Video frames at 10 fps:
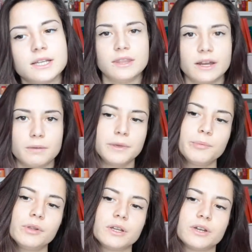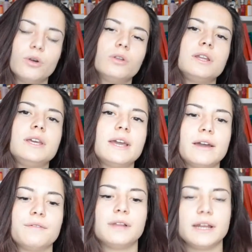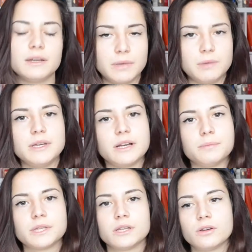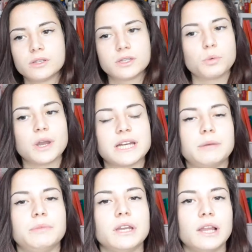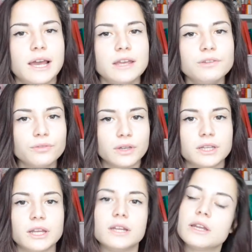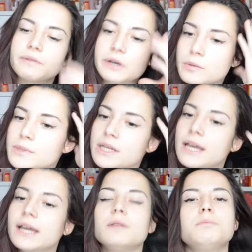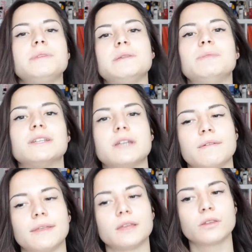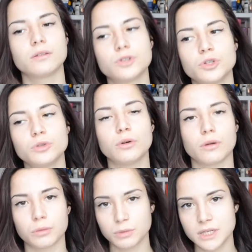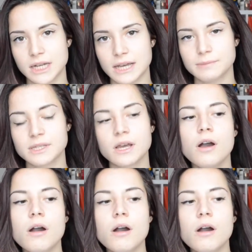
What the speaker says: There are people that only have like maybe a psychosis one time in their life and then it never comes again, people that have it 2 or 3 times,